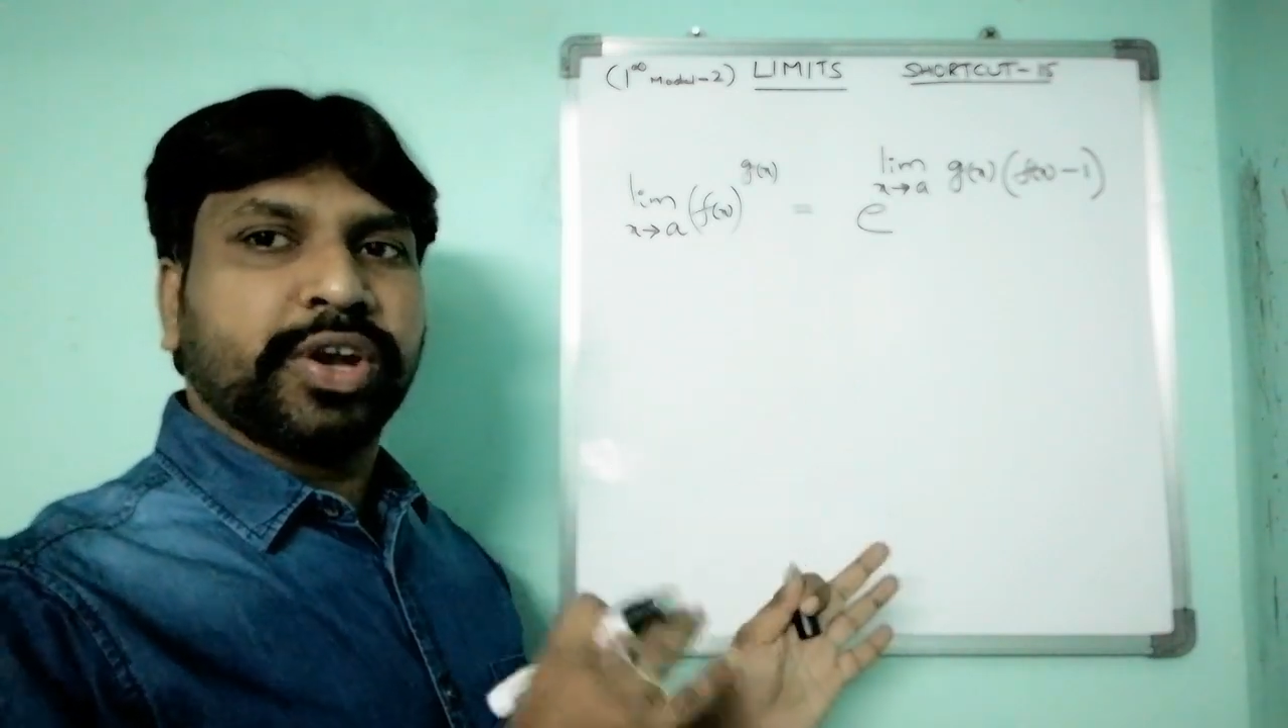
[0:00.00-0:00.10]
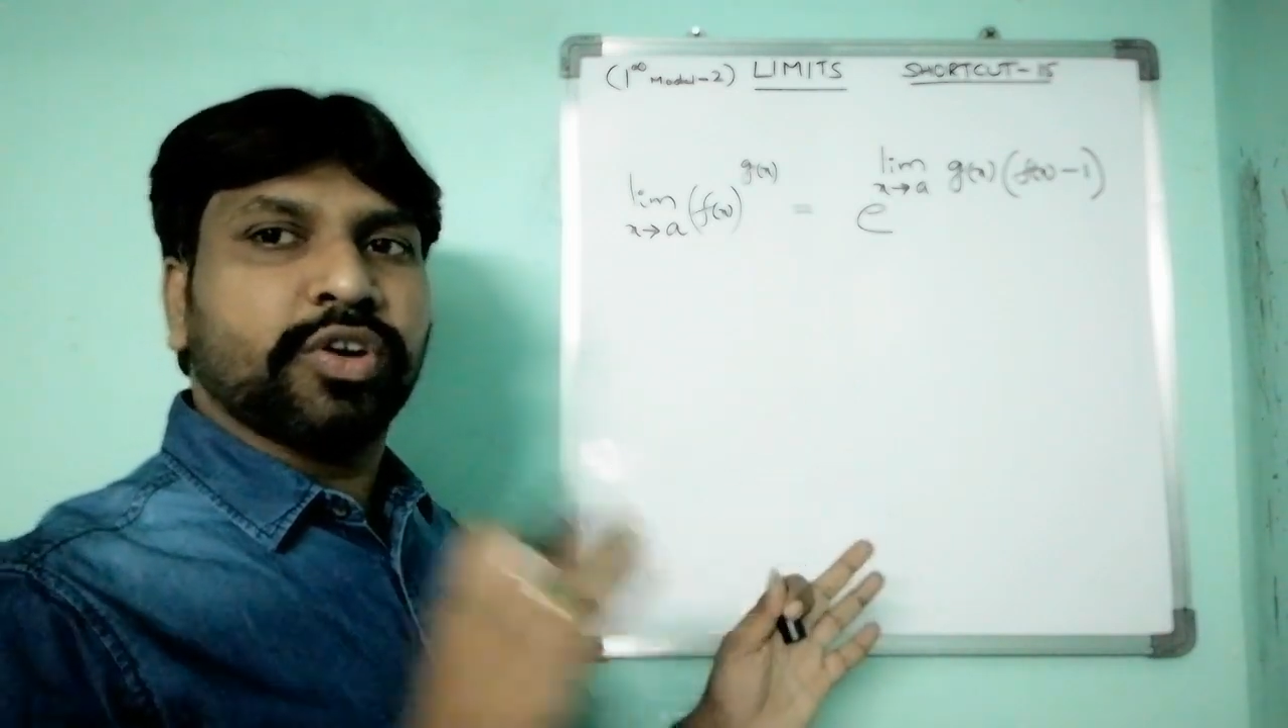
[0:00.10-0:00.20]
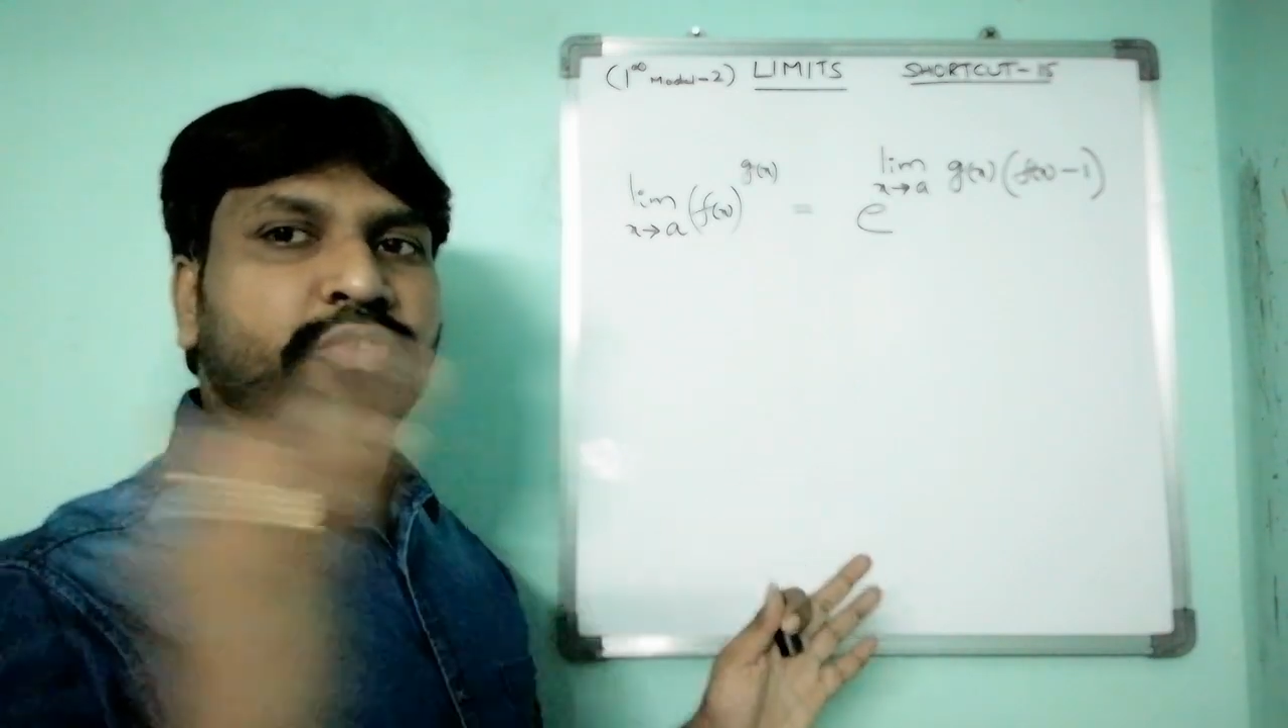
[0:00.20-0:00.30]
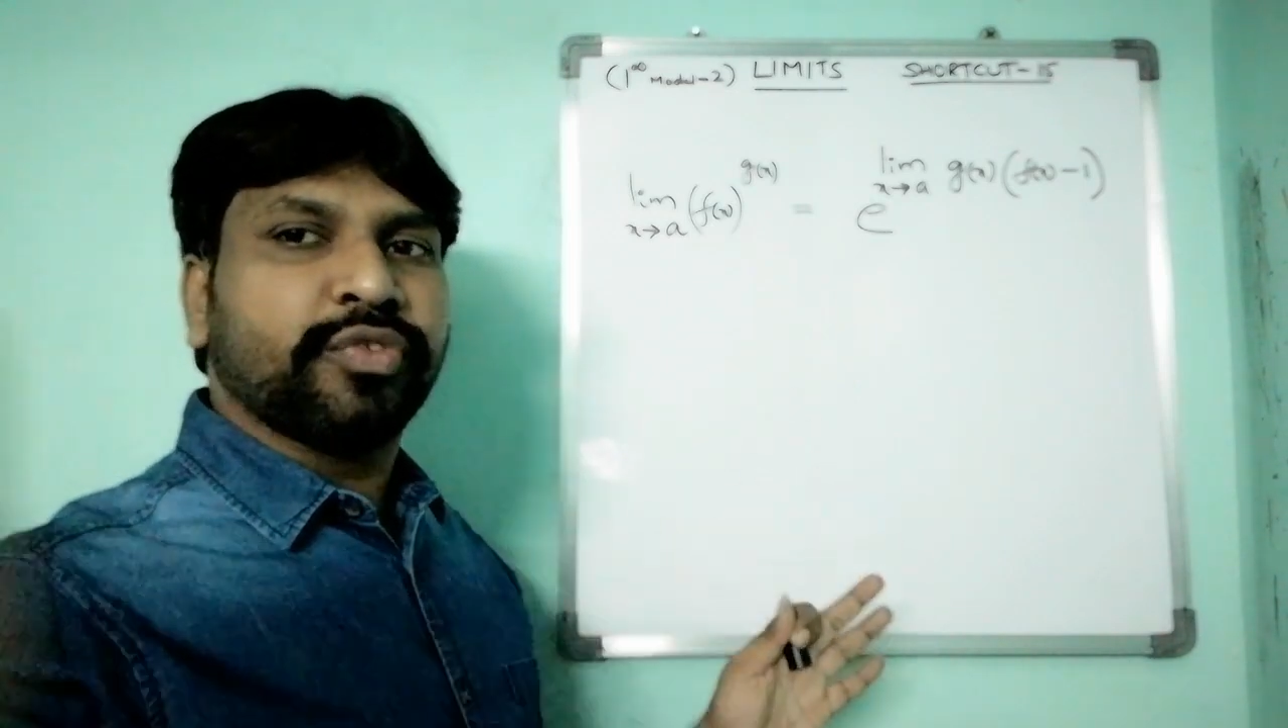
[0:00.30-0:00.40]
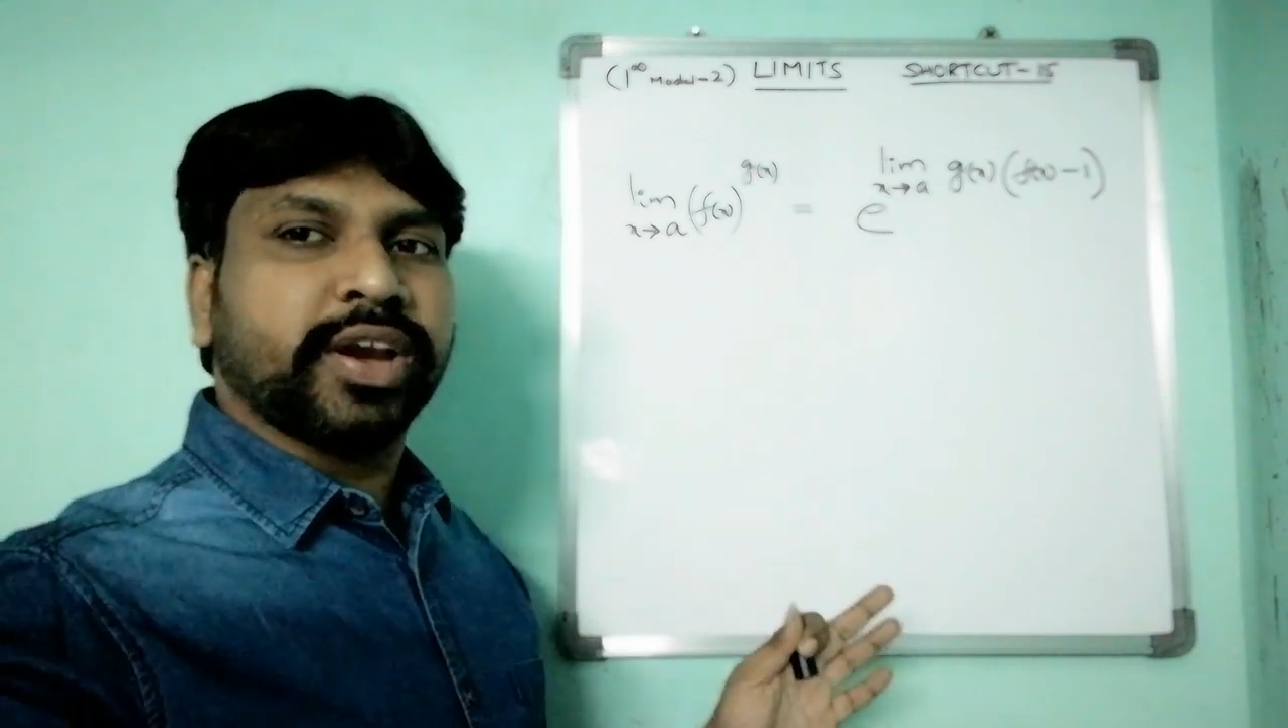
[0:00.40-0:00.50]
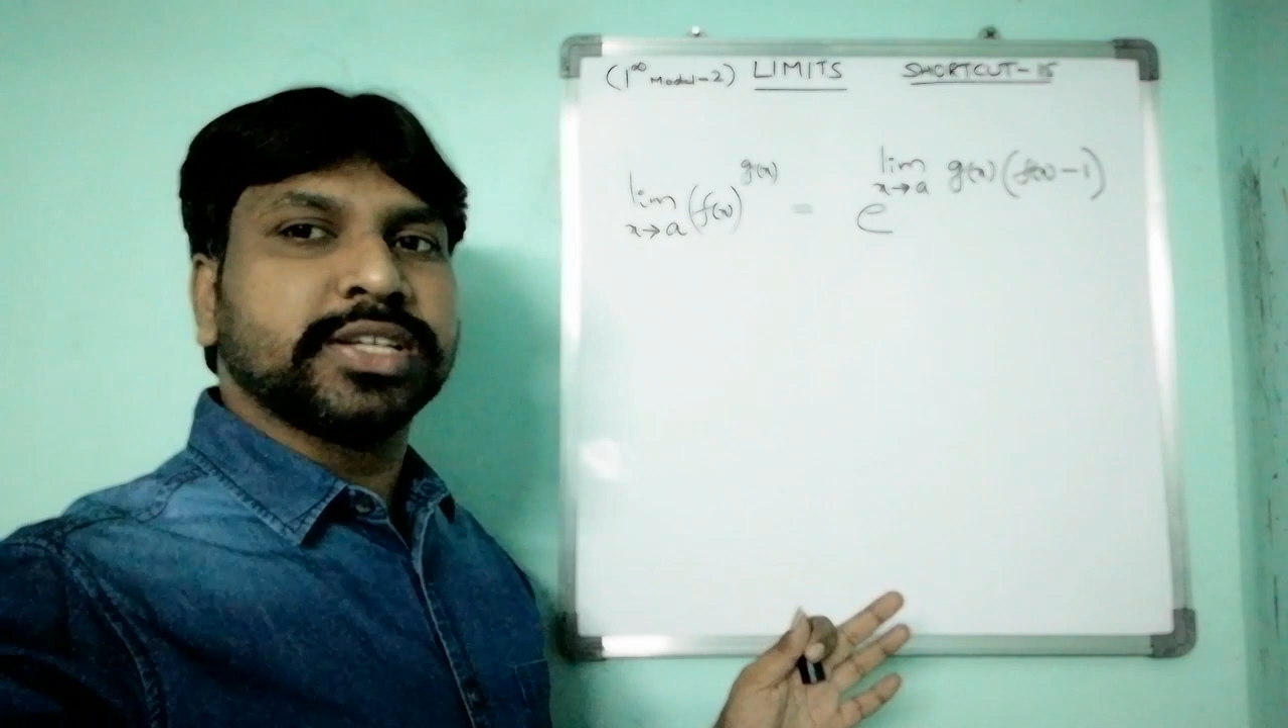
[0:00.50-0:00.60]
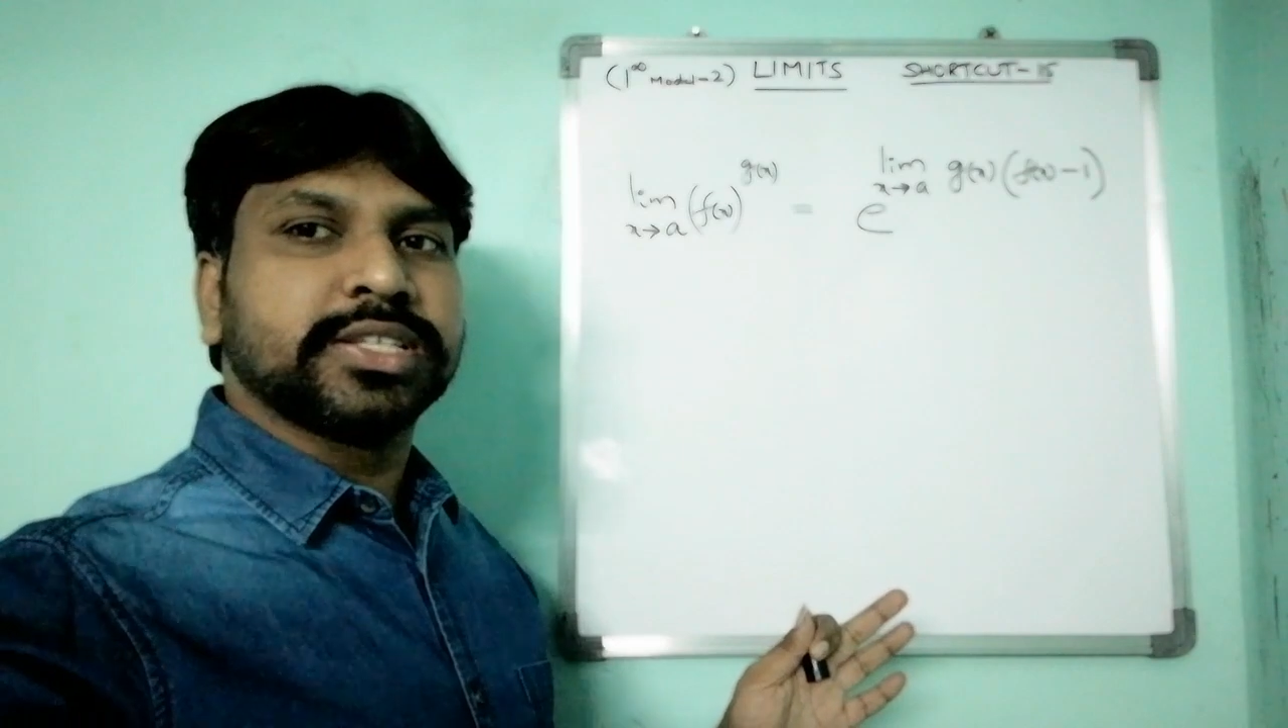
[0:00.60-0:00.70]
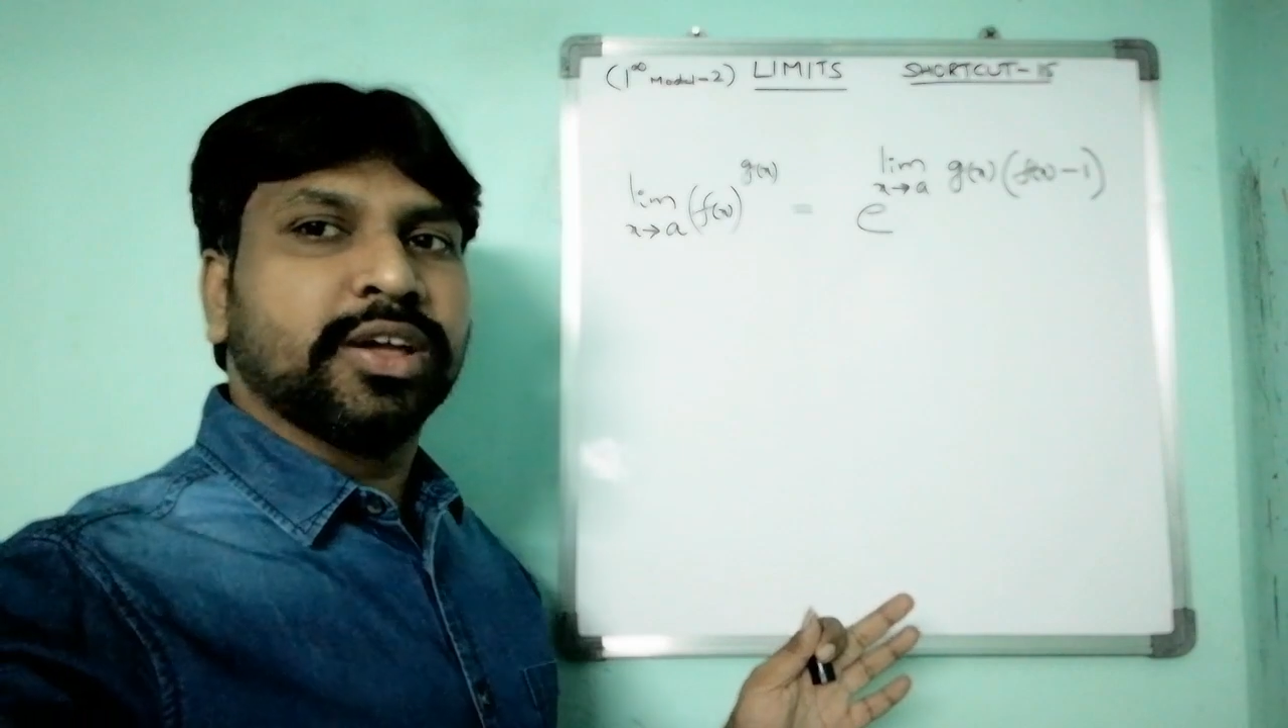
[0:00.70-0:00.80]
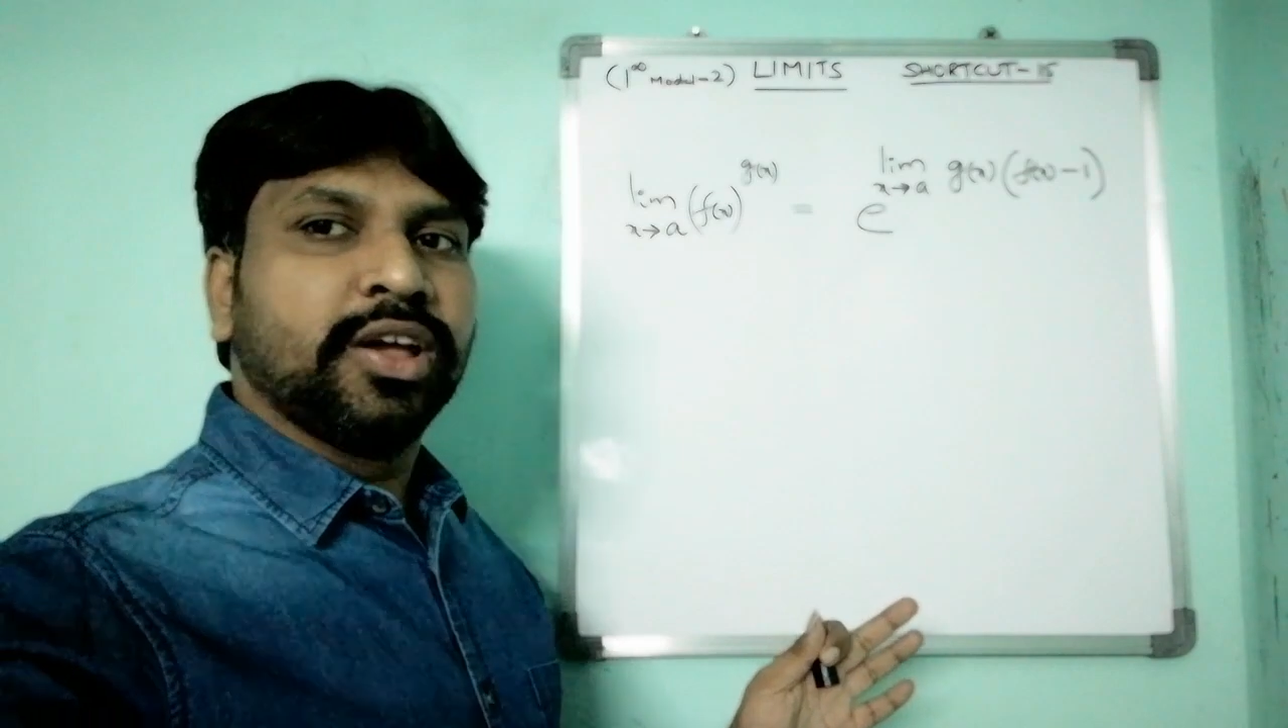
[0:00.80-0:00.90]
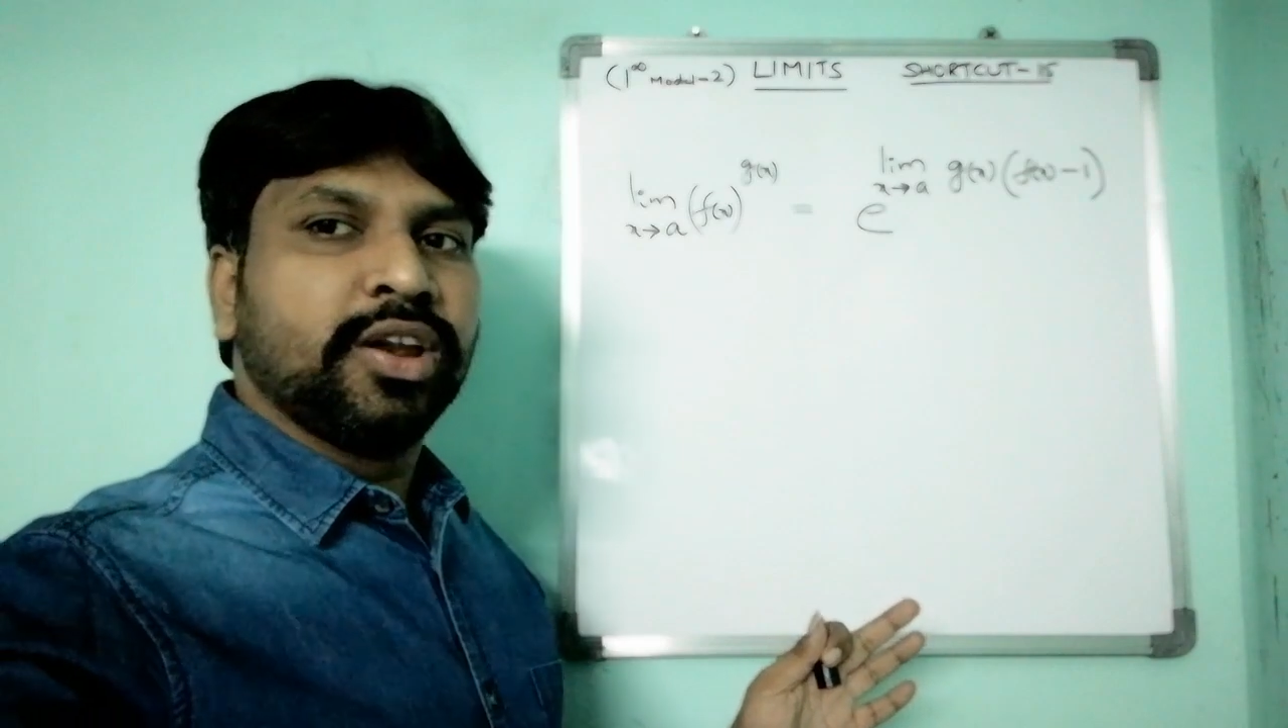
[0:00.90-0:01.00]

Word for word: it now, friends.